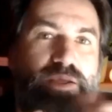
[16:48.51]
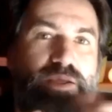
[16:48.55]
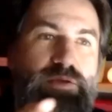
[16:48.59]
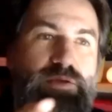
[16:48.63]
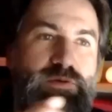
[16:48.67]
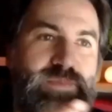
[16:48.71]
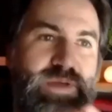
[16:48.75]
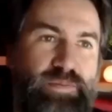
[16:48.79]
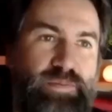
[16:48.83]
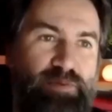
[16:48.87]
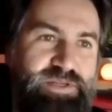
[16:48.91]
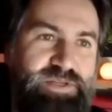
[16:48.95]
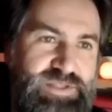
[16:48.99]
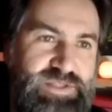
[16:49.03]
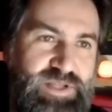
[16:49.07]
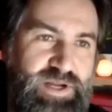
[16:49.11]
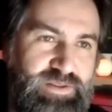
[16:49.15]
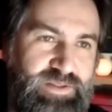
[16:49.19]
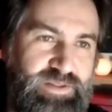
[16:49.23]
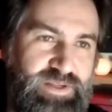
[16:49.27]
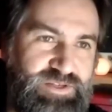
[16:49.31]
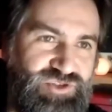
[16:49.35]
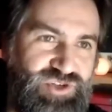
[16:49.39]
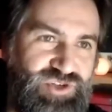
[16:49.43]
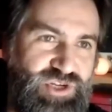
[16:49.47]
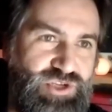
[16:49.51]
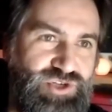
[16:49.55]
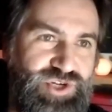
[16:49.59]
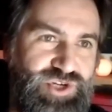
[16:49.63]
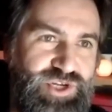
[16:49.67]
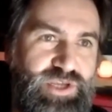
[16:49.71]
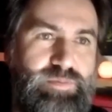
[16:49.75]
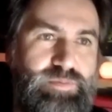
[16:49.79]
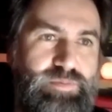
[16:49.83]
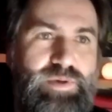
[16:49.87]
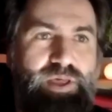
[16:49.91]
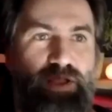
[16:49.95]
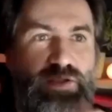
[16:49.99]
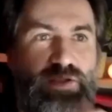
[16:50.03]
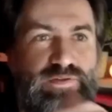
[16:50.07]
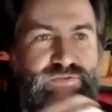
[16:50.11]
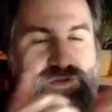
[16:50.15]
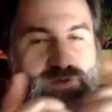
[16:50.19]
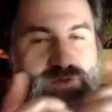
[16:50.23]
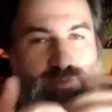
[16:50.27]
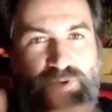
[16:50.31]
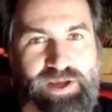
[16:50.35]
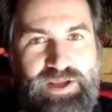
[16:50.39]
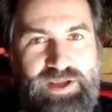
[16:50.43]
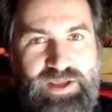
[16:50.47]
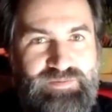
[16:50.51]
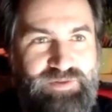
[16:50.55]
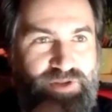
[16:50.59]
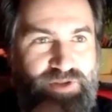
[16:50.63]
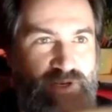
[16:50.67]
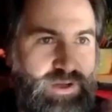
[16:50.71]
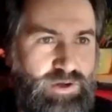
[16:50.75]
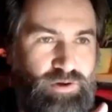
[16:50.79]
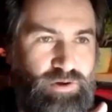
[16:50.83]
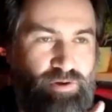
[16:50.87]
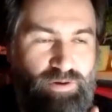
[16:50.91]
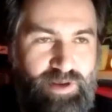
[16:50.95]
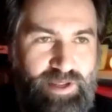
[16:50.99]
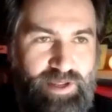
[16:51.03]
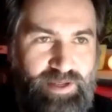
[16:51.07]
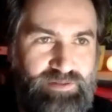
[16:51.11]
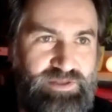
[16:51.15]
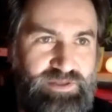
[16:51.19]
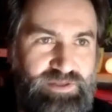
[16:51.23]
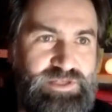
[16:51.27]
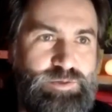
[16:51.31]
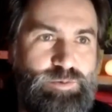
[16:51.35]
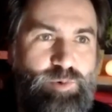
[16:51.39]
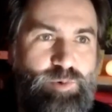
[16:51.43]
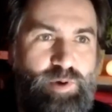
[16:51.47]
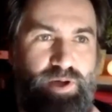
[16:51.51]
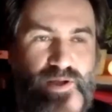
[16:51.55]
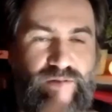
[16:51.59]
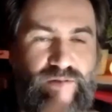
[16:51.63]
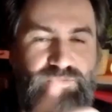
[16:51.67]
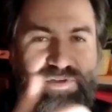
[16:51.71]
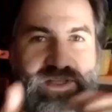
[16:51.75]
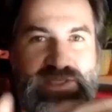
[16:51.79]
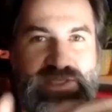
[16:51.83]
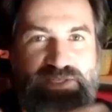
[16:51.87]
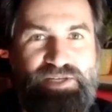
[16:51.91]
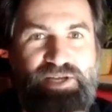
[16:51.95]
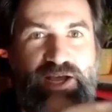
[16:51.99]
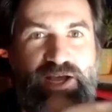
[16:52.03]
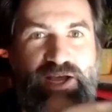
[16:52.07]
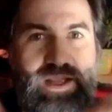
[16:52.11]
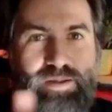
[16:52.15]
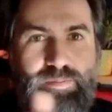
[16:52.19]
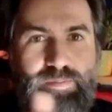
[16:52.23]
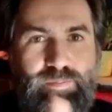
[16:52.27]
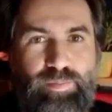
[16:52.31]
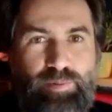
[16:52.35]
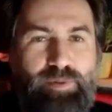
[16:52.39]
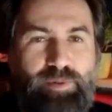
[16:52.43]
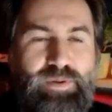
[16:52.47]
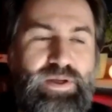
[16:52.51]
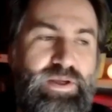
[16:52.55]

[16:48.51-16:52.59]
you maybe start exchanging emails, you might have a call like this one via Skype.